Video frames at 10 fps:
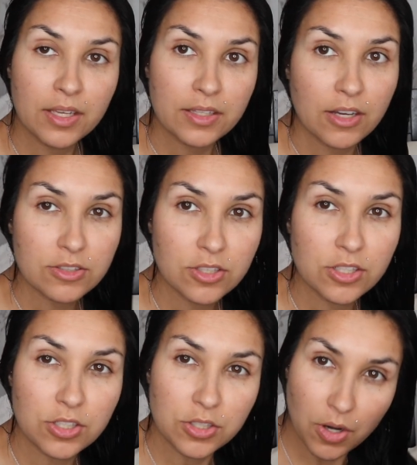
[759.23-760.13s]
now it's
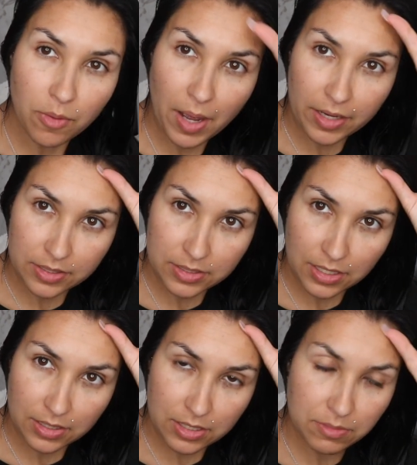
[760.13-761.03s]
starting to grow back, and it's
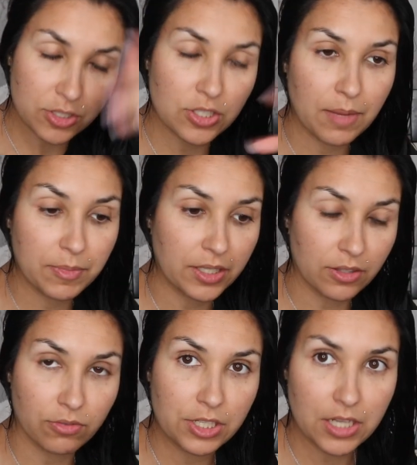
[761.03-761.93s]
like this much, and it happened like
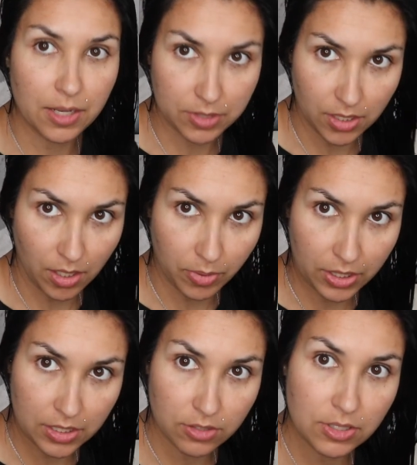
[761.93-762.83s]
3 times because I got
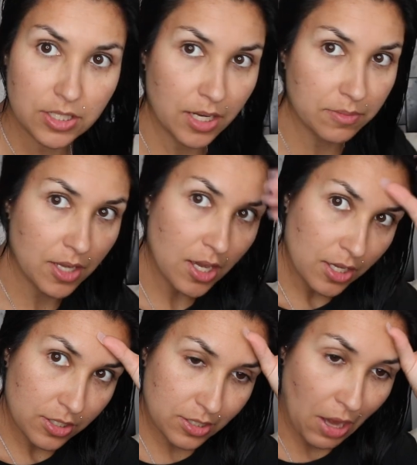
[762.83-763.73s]
pregnant 3 times,
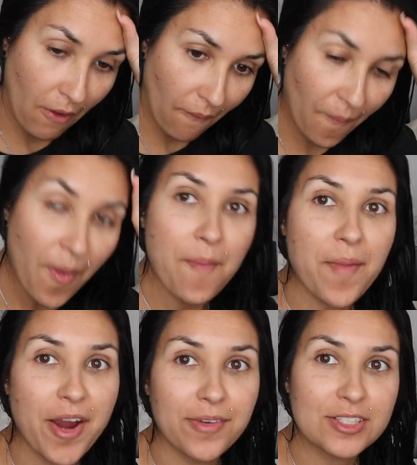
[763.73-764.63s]
so
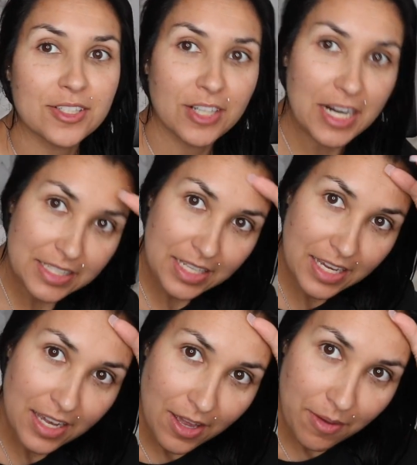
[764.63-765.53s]
my hair was all
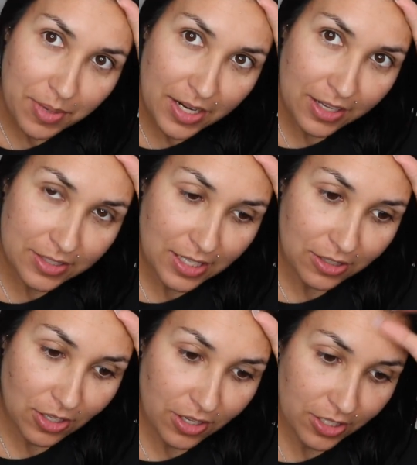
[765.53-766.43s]
crazy, but now it's like
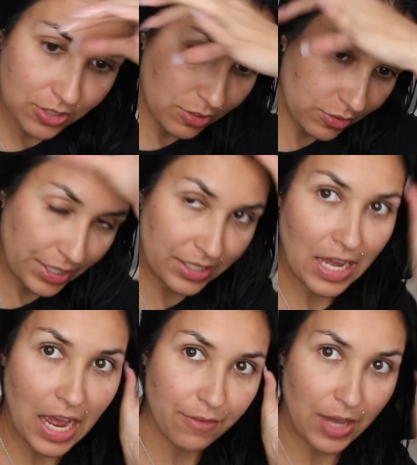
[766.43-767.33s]
long hair, so it's like
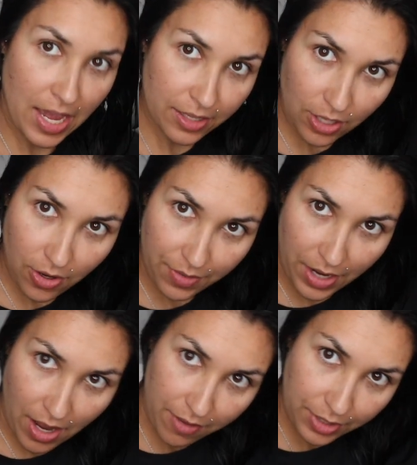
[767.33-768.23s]
I have a halo, and then
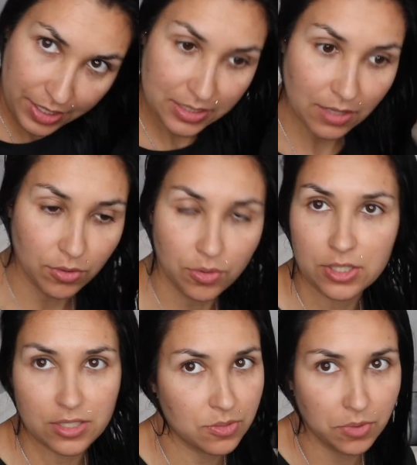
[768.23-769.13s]
I have like double
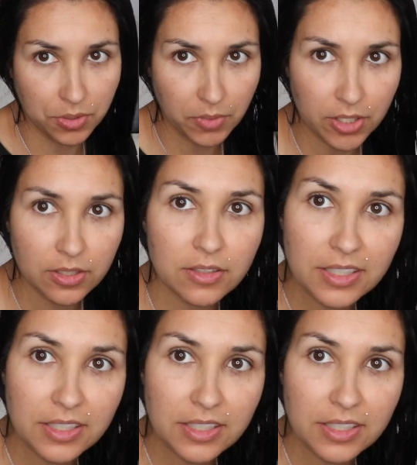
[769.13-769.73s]
horns. It's really weird.